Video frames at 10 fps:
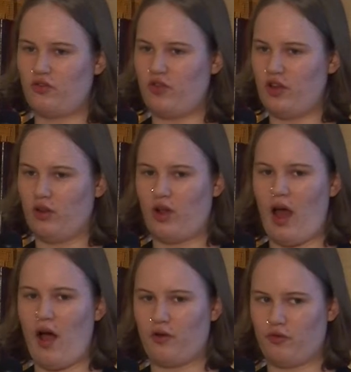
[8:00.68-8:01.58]
feel
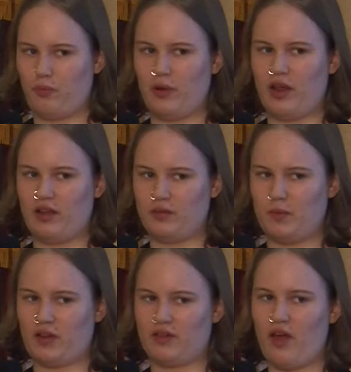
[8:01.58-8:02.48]
out of place
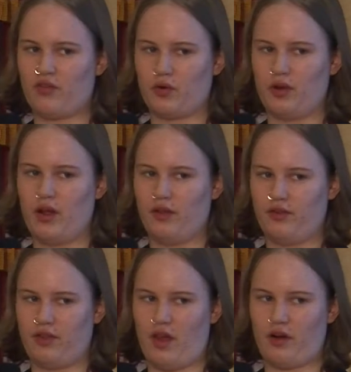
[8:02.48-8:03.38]
because everyone
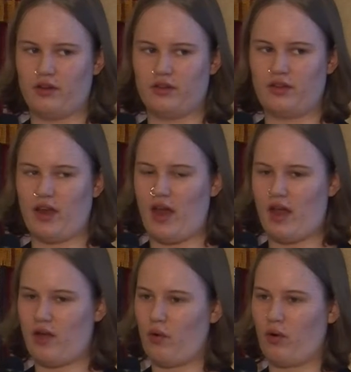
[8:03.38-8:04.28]
else there is
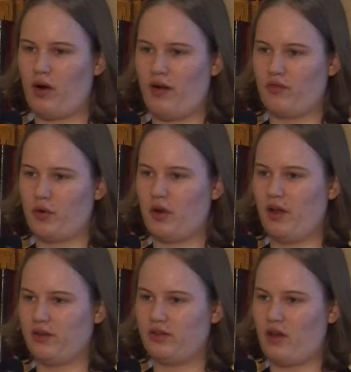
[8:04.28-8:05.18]
gay or everyone
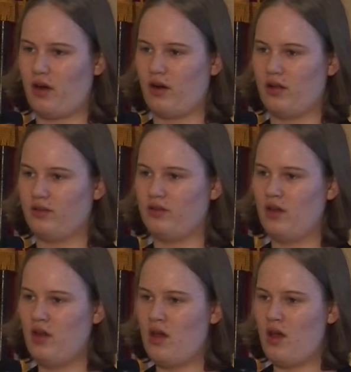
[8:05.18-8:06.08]
else there is
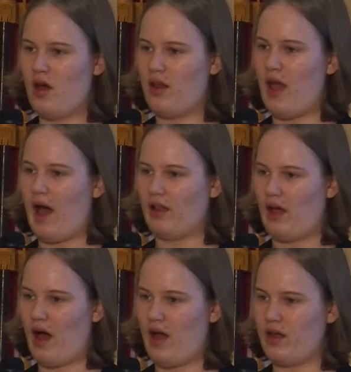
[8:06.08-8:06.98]
an
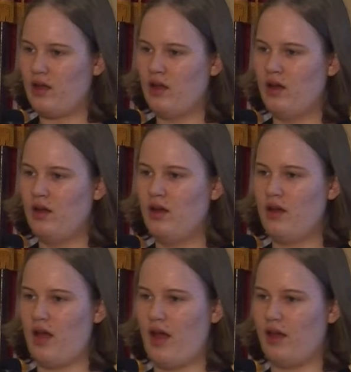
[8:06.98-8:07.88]
ally.
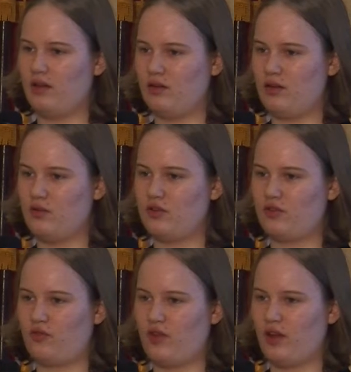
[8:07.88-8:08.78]
And you
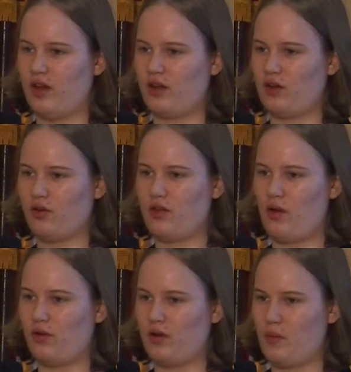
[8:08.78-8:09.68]
just feel like you're the
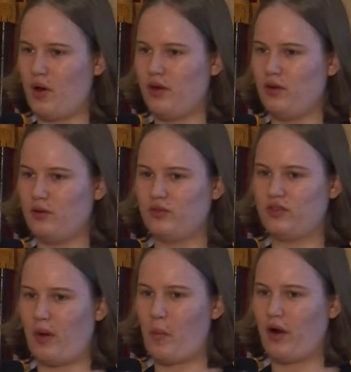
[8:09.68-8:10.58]
only one who's
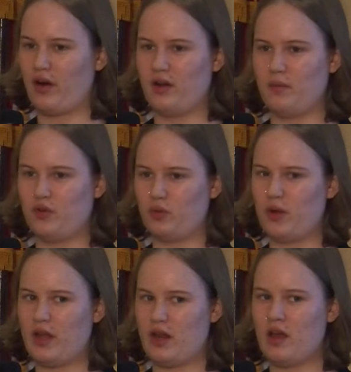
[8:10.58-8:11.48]
somewhere in
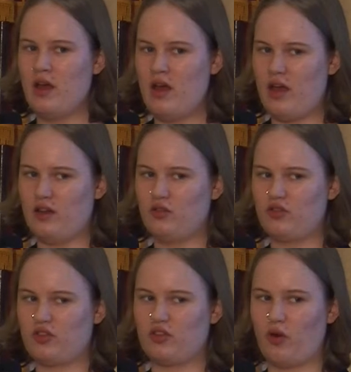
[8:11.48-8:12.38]
between and you
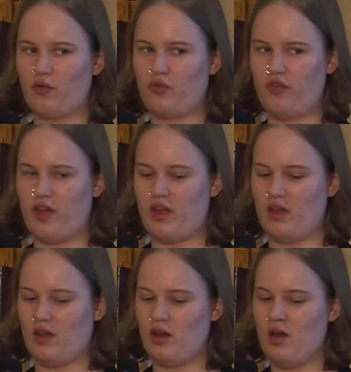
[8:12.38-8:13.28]
just don't fit
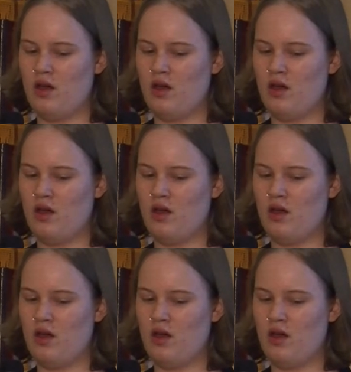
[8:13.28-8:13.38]
in.